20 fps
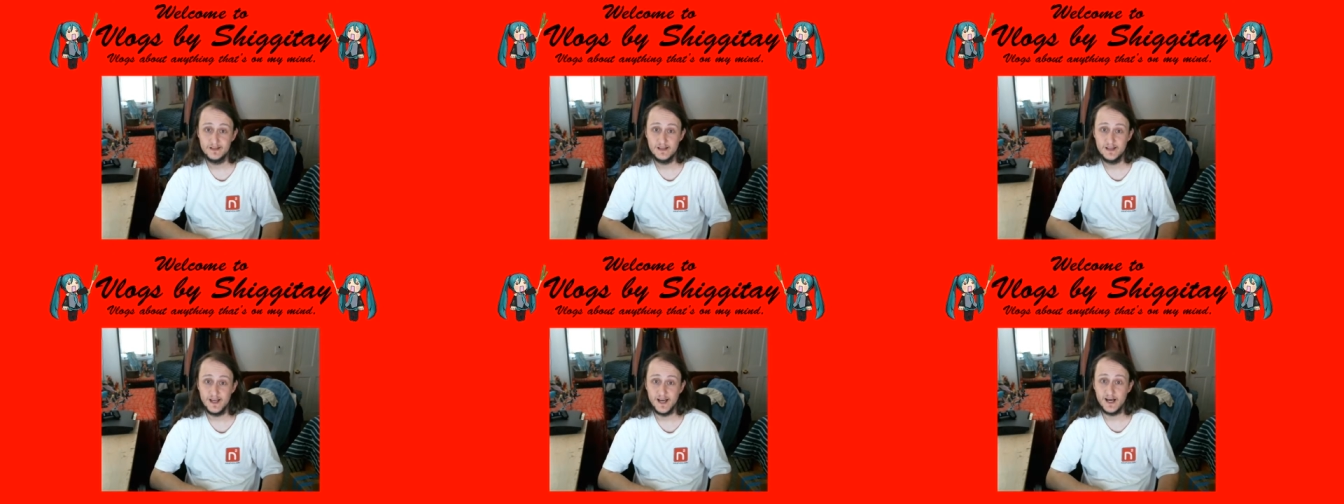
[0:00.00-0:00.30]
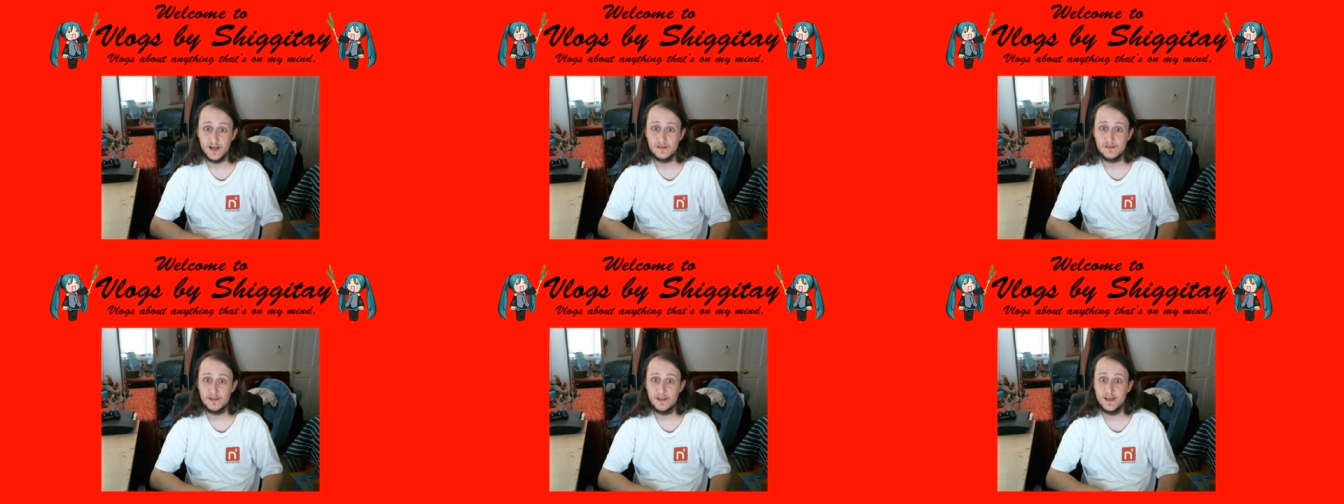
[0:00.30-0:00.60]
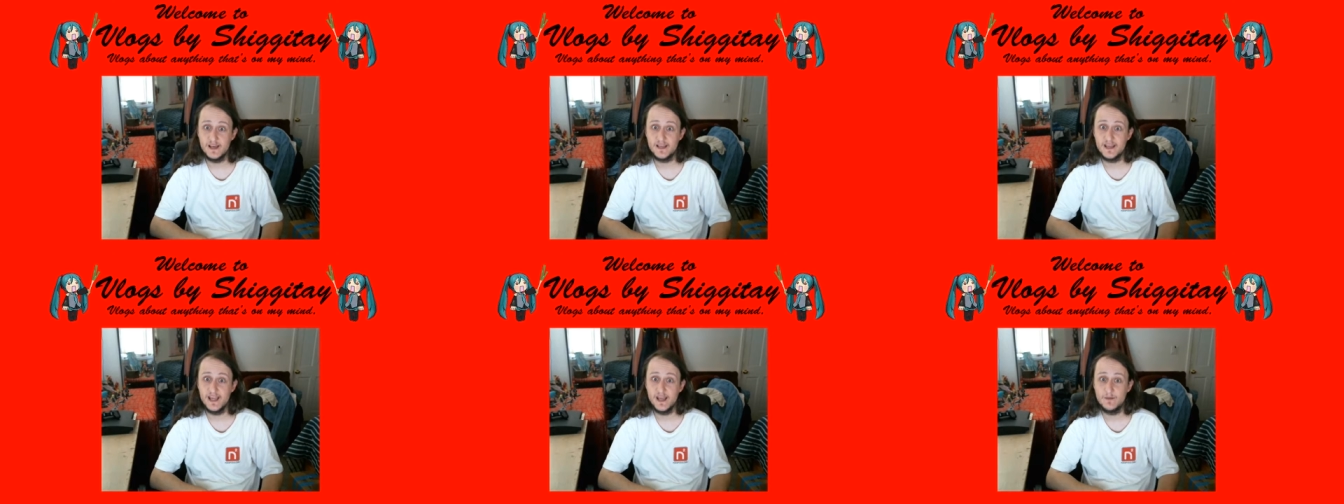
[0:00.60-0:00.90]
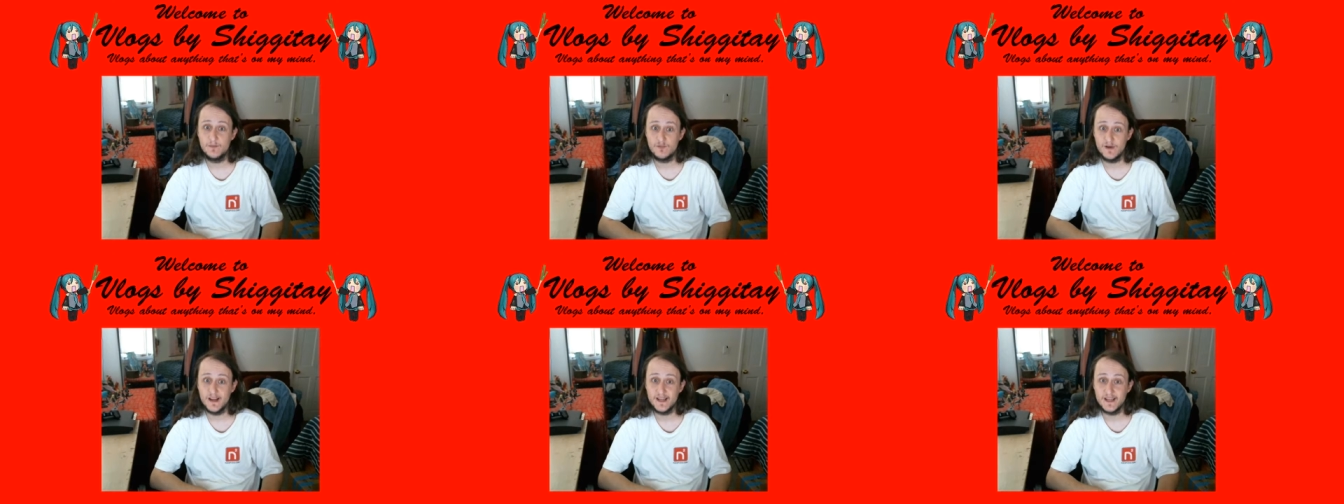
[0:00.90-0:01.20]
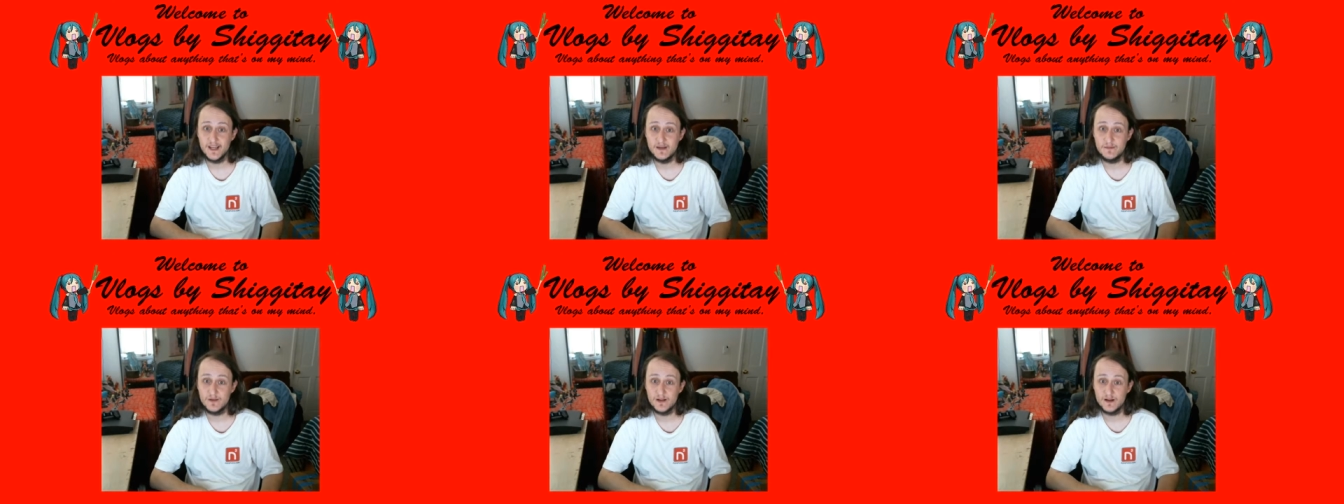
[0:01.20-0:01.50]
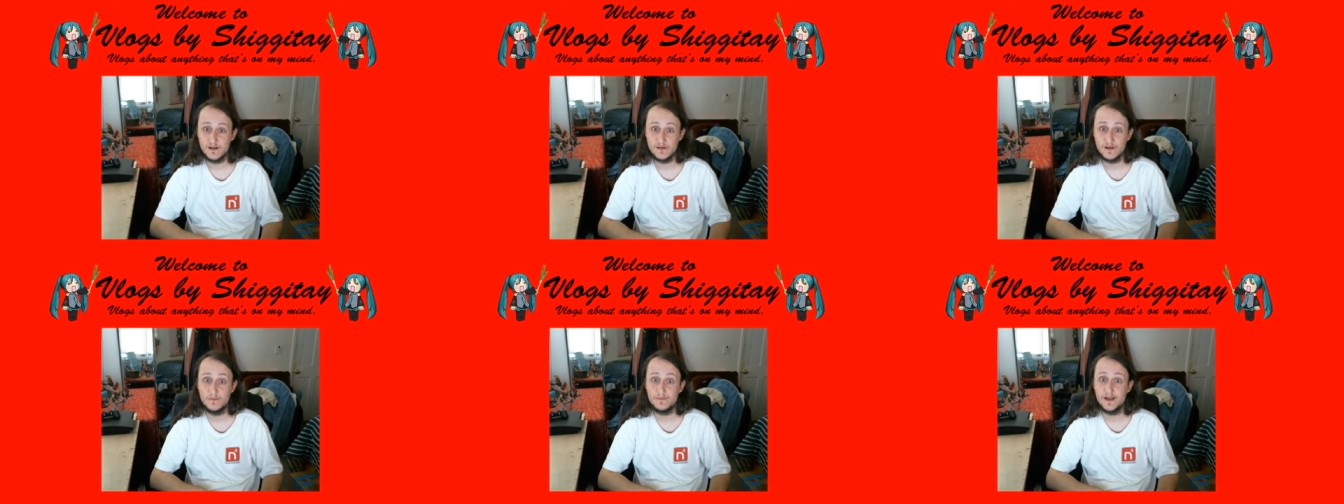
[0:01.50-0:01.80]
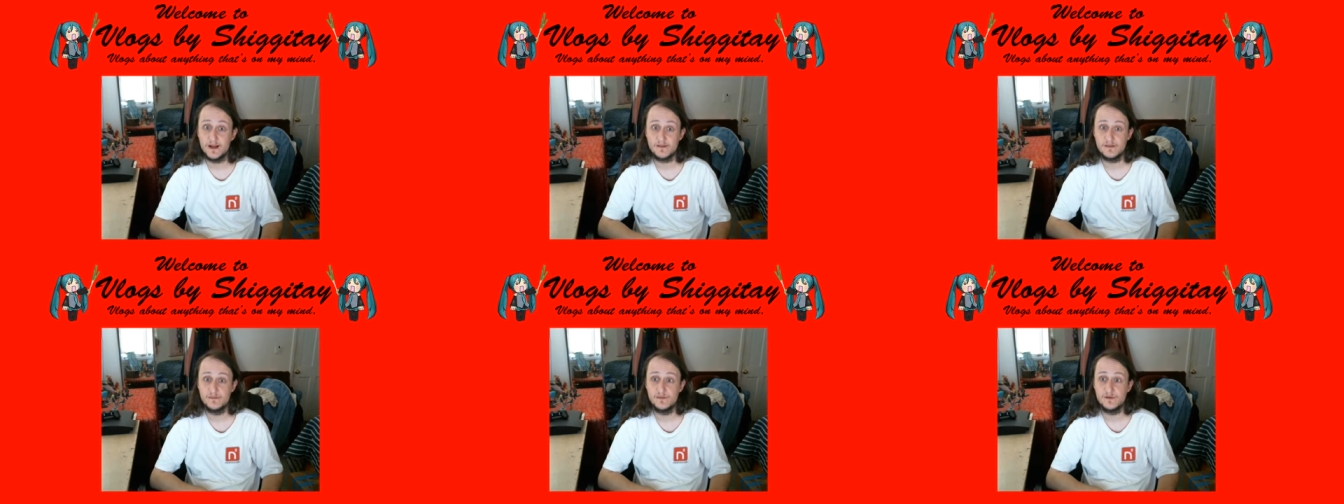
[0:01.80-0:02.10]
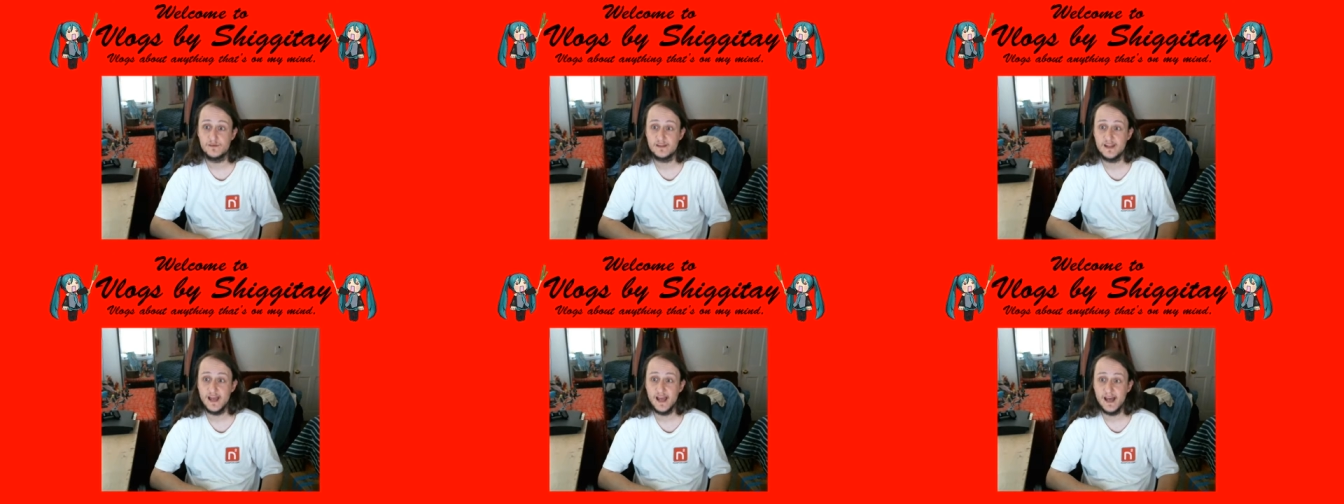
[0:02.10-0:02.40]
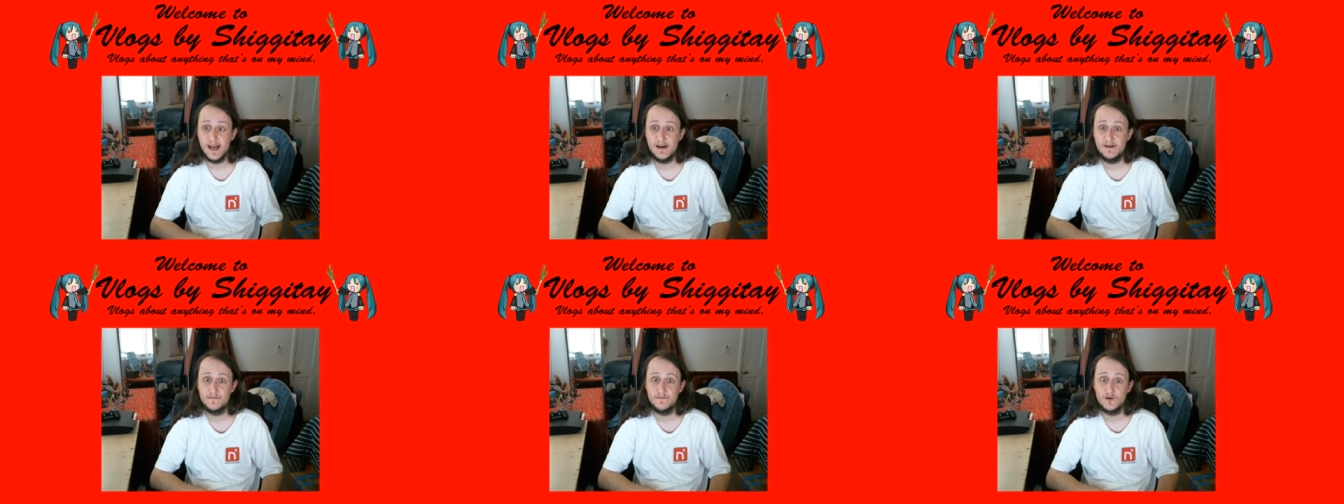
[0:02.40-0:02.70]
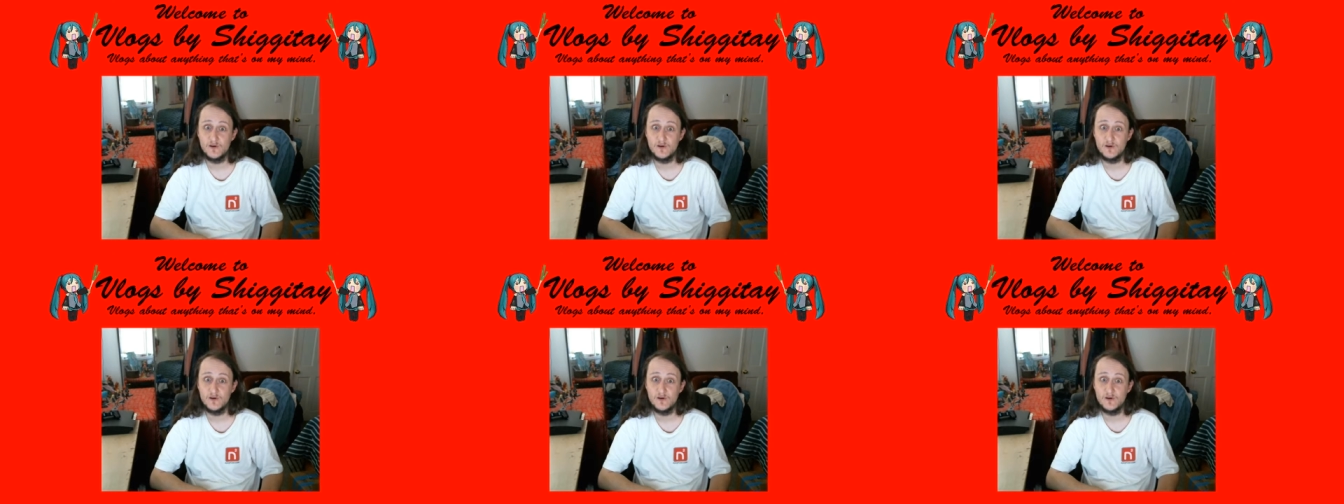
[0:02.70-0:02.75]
I say I can't break it because I'm not supposed to have,